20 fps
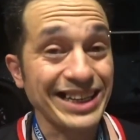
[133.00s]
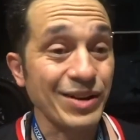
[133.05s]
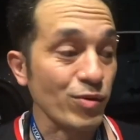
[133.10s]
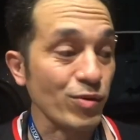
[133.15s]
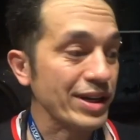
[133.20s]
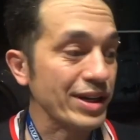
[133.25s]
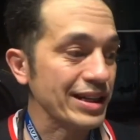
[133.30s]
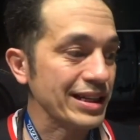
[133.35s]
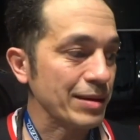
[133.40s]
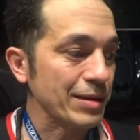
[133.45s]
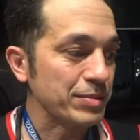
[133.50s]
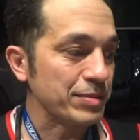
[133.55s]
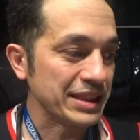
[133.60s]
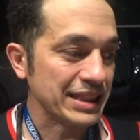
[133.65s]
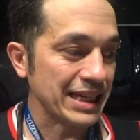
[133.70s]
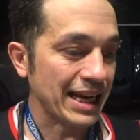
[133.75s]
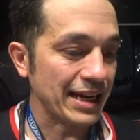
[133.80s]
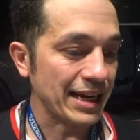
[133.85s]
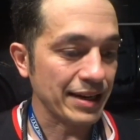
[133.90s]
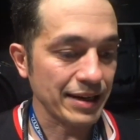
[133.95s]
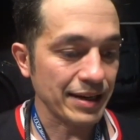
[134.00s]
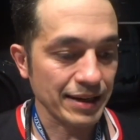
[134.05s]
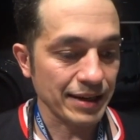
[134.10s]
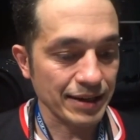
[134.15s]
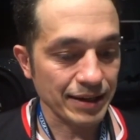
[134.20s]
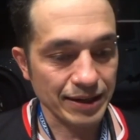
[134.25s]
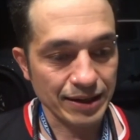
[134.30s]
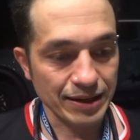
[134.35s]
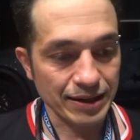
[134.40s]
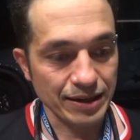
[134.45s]
really upset
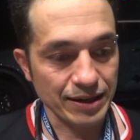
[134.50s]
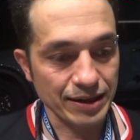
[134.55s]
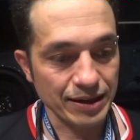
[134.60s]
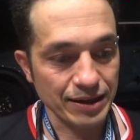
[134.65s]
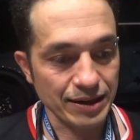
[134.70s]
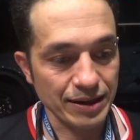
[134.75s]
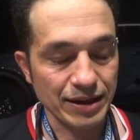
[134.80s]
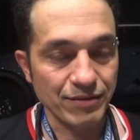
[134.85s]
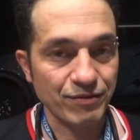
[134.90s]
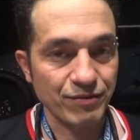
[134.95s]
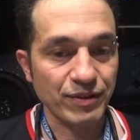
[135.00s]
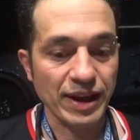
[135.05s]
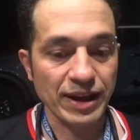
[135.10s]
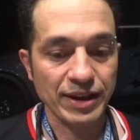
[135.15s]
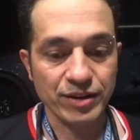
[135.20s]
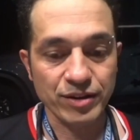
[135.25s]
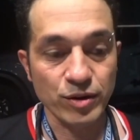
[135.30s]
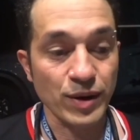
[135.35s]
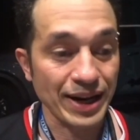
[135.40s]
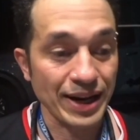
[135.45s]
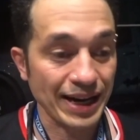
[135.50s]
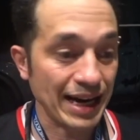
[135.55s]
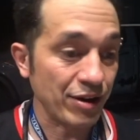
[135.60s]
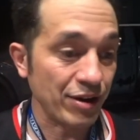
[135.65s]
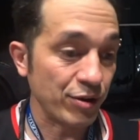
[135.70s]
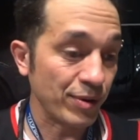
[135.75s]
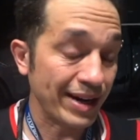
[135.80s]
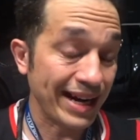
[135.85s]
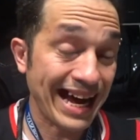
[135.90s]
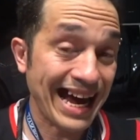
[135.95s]
if like, you know, I got
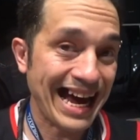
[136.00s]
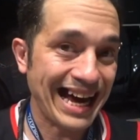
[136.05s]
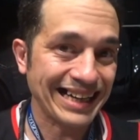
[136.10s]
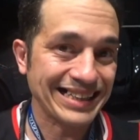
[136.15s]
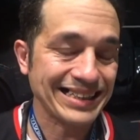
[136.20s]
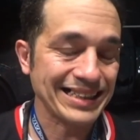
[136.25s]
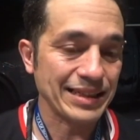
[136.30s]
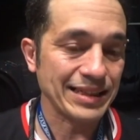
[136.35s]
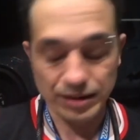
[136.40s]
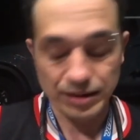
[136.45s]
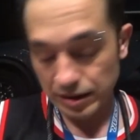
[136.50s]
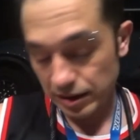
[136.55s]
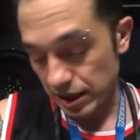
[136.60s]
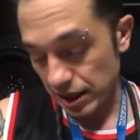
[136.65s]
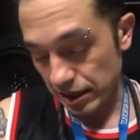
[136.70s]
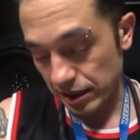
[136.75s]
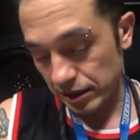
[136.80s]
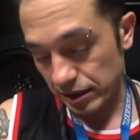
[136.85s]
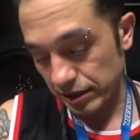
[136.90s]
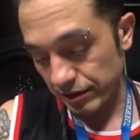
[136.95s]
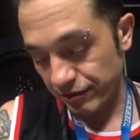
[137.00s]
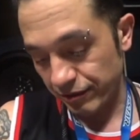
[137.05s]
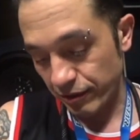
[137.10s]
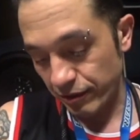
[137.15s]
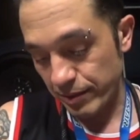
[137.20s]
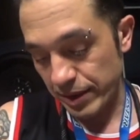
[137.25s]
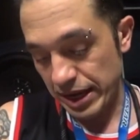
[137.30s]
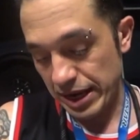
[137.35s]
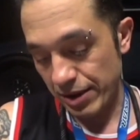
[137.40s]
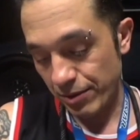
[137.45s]
into an accident. Luckily
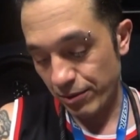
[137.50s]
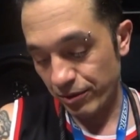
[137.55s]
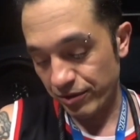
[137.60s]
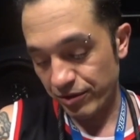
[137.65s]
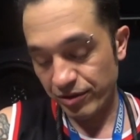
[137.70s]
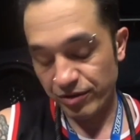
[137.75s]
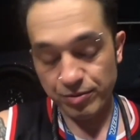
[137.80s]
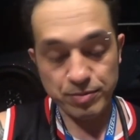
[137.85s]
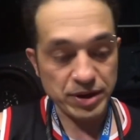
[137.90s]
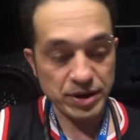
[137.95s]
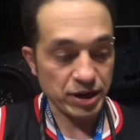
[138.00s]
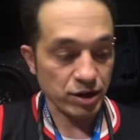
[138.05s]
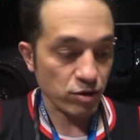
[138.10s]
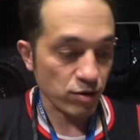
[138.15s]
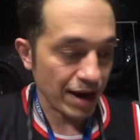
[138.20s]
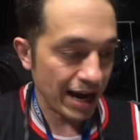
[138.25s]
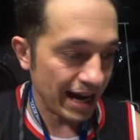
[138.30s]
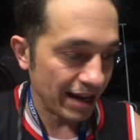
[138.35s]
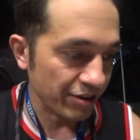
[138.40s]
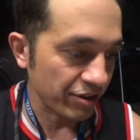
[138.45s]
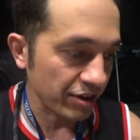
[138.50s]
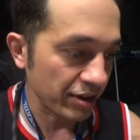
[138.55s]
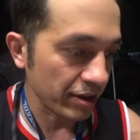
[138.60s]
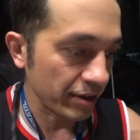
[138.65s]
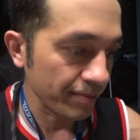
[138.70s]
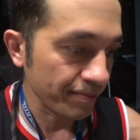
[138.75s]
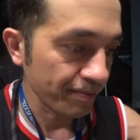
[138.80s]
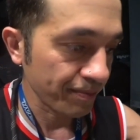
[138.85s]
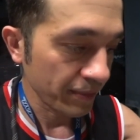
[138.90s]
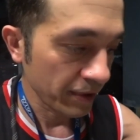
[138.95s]
for me, it was just me
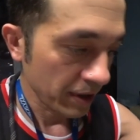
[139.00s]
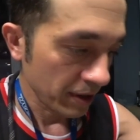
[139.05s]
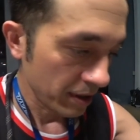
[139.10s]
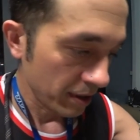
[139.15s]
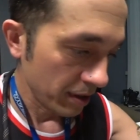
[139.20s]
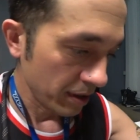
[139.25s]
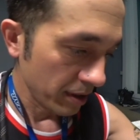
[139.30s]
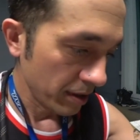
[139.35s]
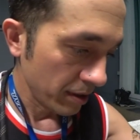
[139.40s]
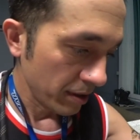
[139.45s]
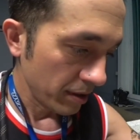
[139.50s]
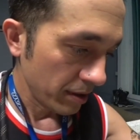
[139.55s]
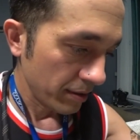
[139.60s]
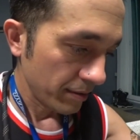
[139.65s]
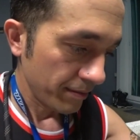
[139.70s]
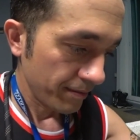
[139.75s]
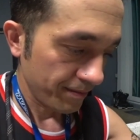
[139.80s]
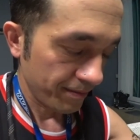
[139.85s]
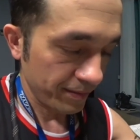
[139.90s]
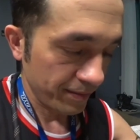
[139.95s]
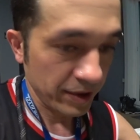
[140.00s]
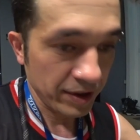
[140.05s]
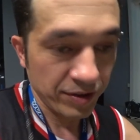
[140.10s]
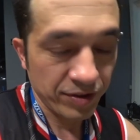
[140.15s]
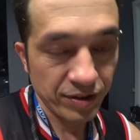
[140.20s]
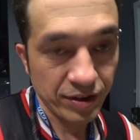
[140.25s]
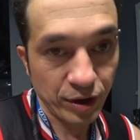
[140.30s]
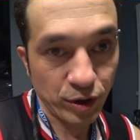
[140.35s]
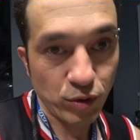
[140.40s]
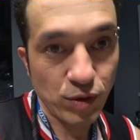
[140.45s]
crashing
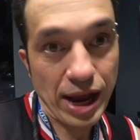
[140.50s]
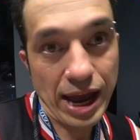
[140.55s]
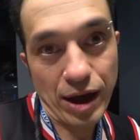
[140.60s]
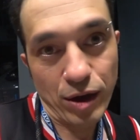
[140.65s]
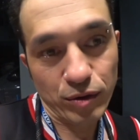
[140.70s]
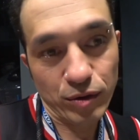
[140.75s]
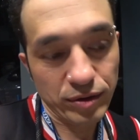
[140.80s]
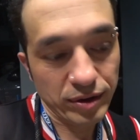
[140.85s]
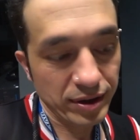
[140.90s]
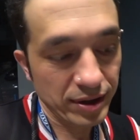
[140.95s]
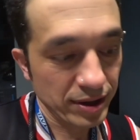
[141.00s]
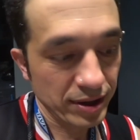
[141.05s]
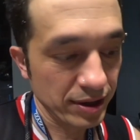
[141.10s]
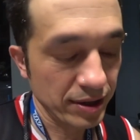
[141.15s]
into the ground.